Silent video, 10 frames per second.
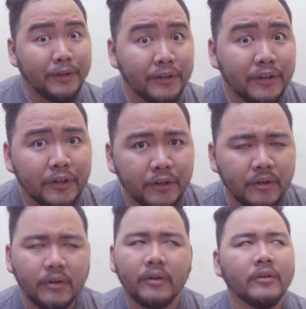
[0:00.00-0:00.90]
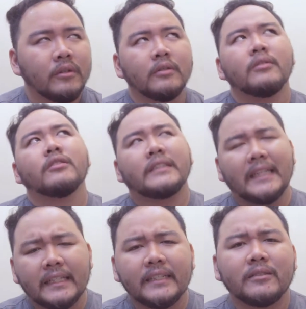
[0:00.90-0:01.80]
Yongnuo
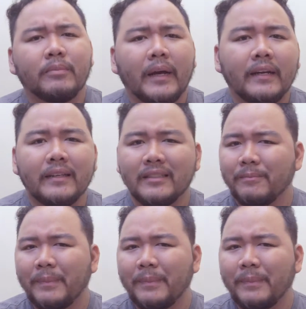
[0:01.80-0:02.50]
Chinese brand. It's